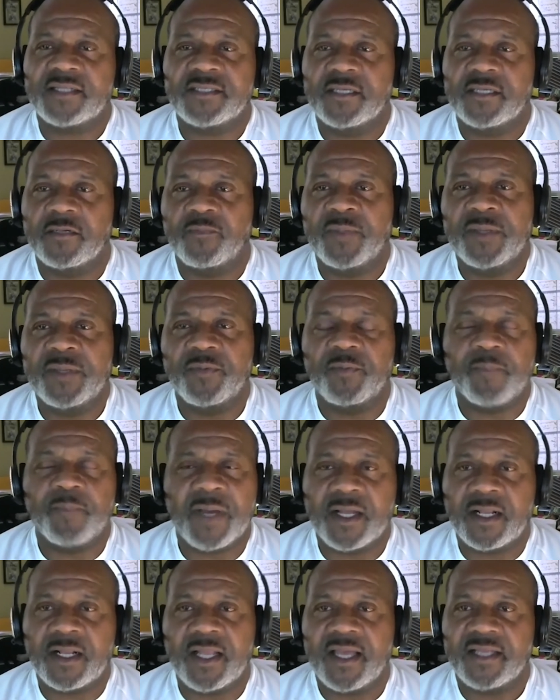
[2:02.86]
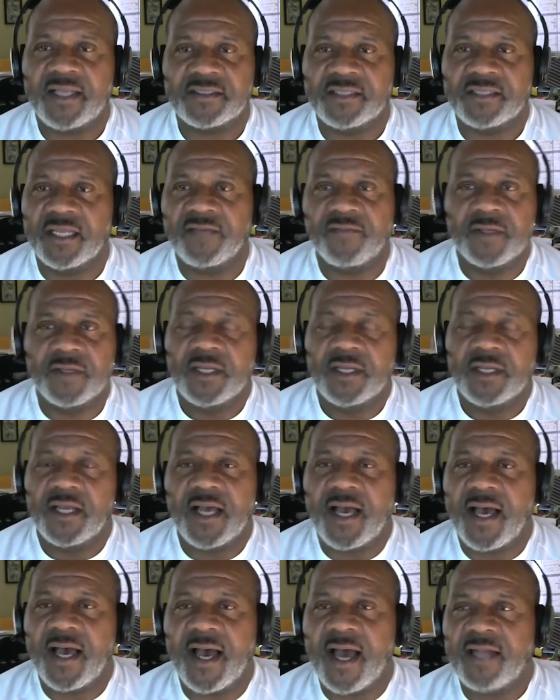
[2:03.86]
tell people in my class, Dave,
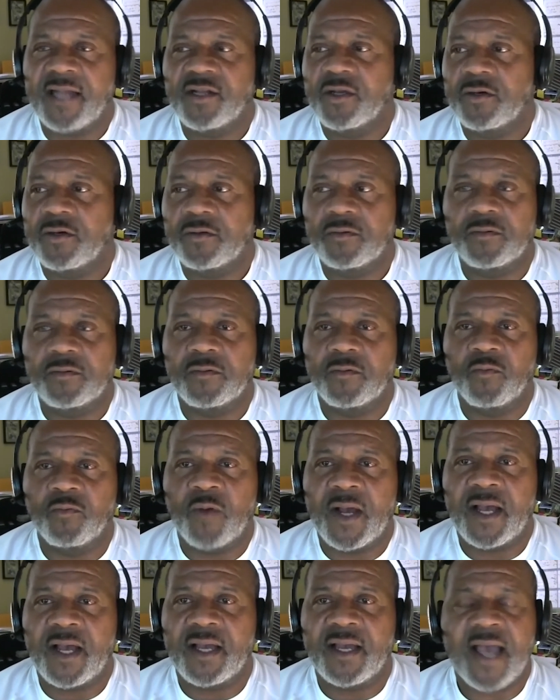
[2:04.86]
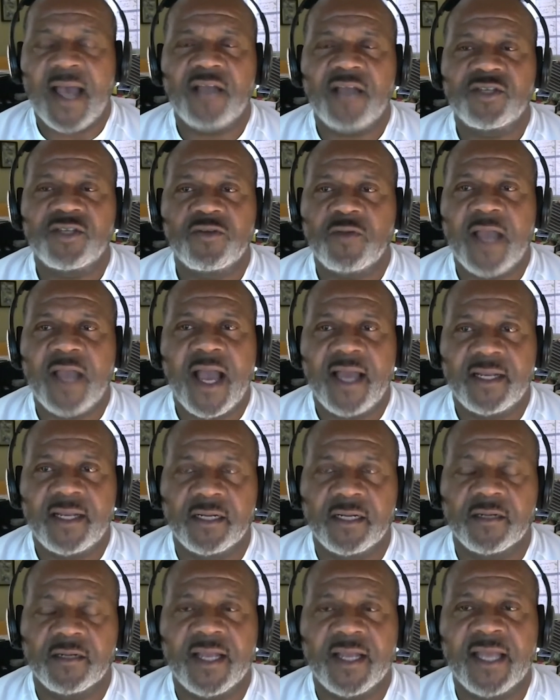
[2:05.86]
I know how you got
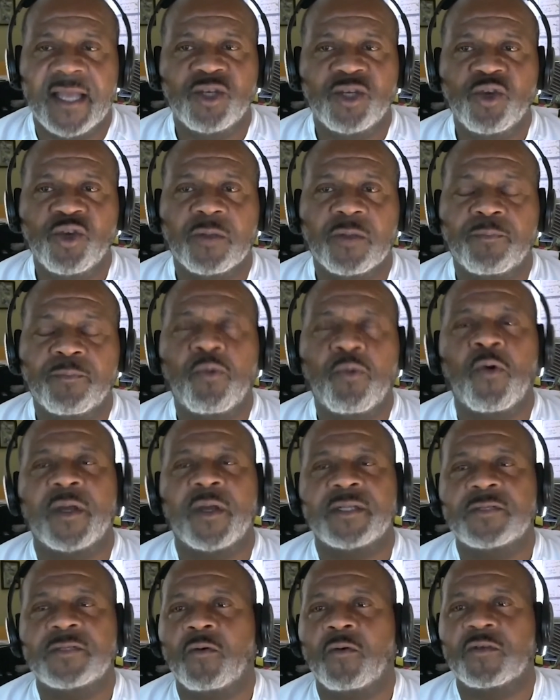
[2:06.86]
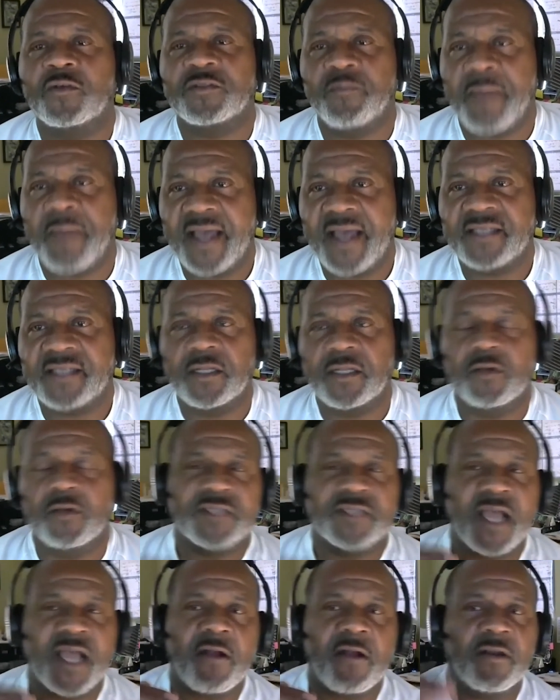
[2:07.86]
here, and you can point towards
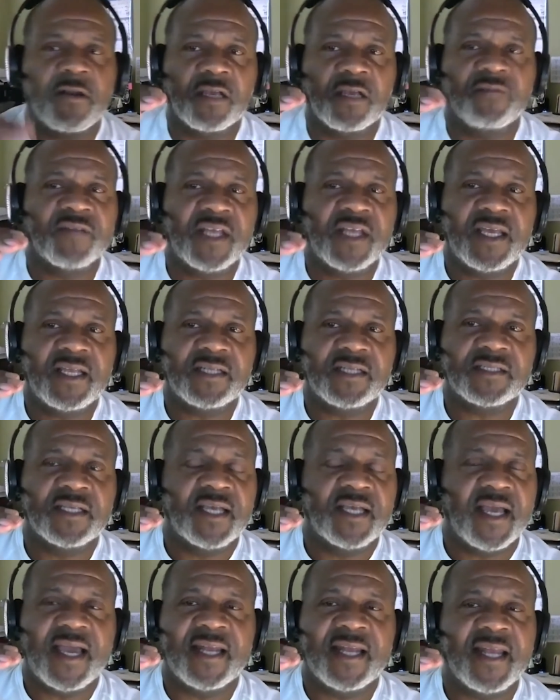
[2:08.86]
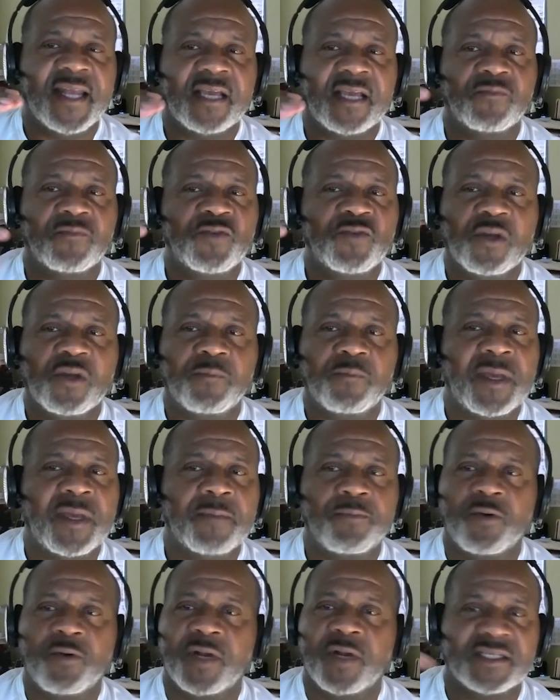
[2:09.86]
Maslow's hierarchy of needs, and you can
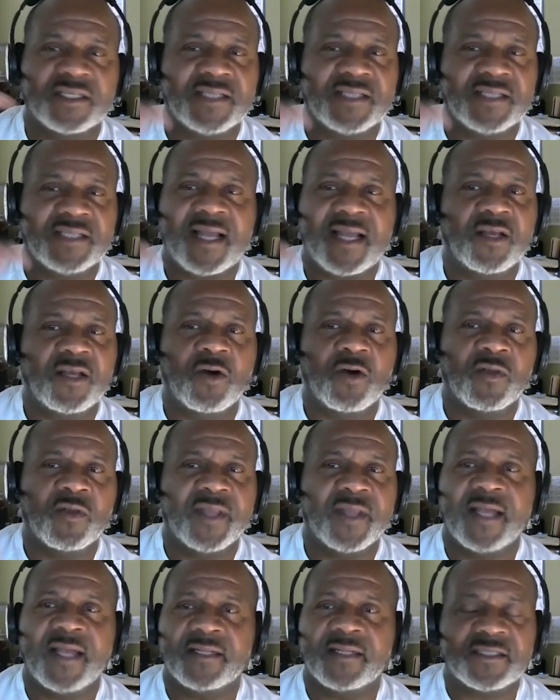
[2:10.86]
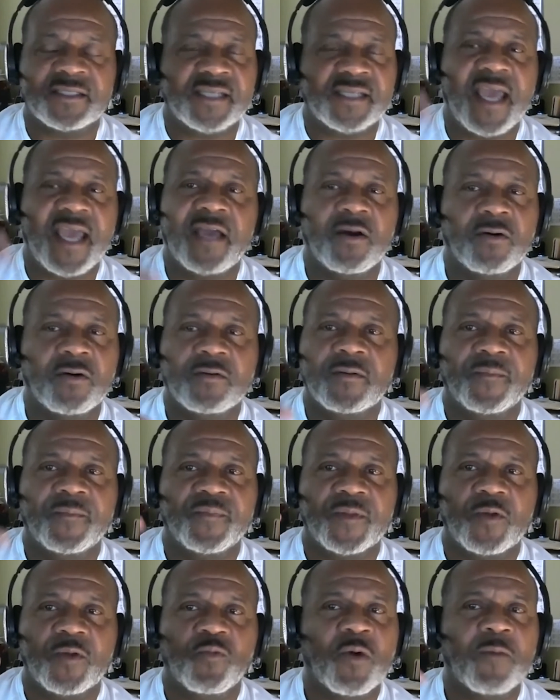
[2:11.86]
pinpoint exactly on that scale
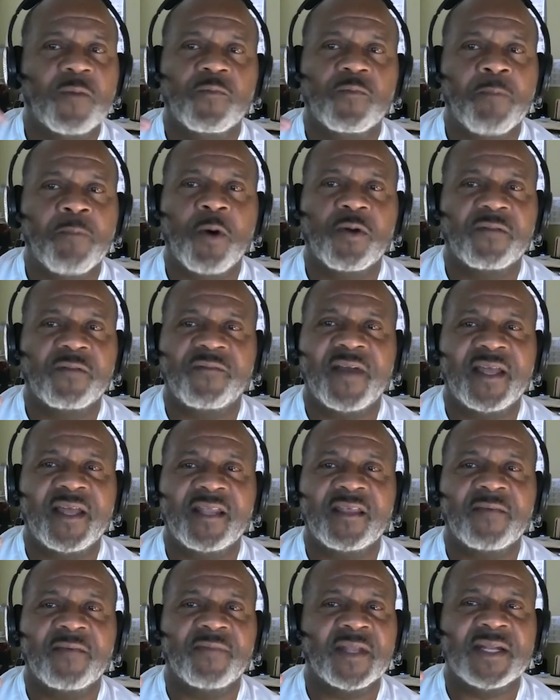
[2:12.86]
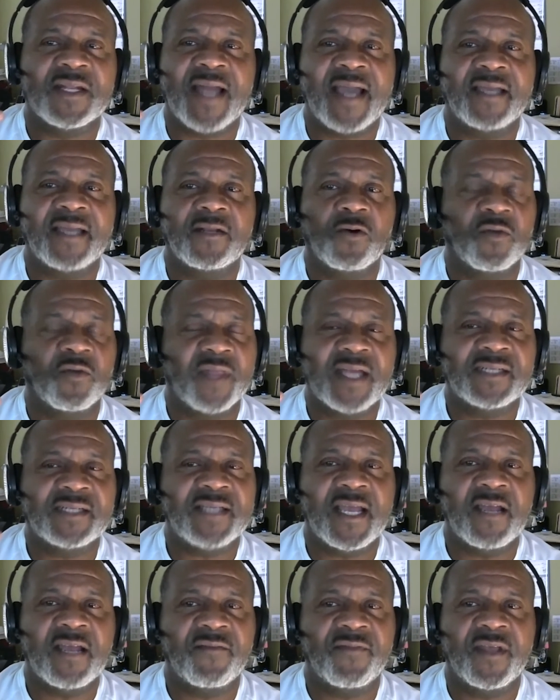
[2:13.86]
what motivated them the night or that
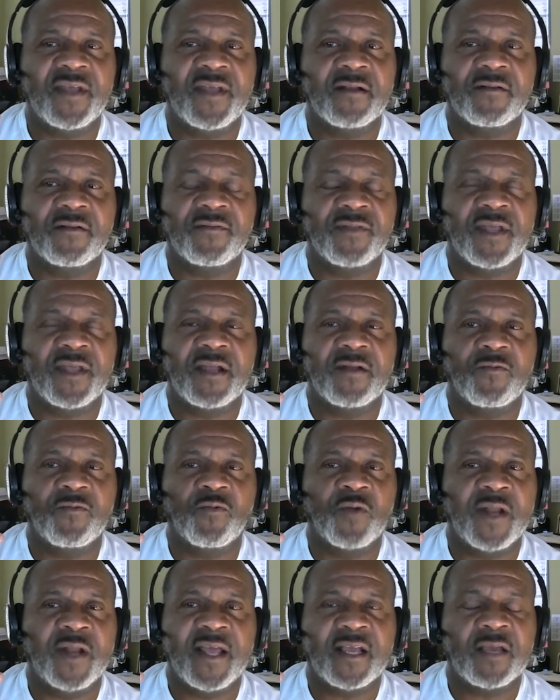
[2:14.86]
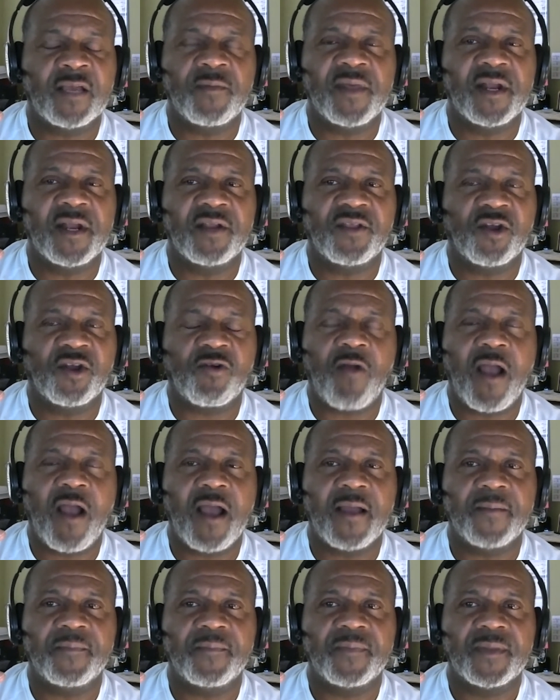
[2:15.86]
day of their when they committed the
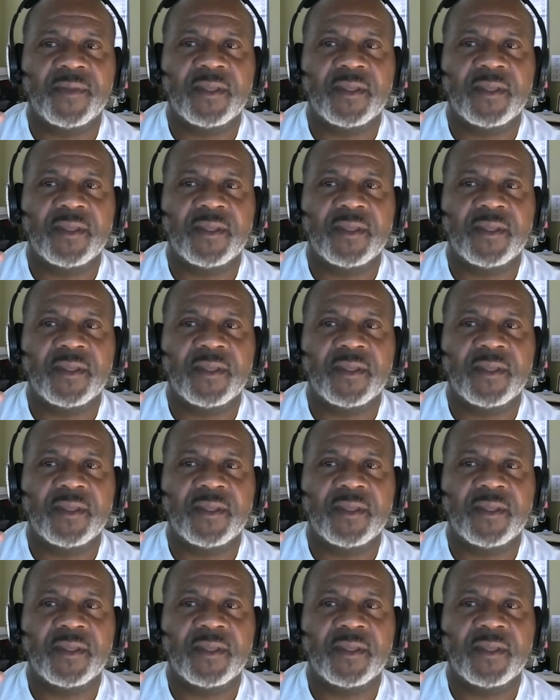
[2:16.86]
crime.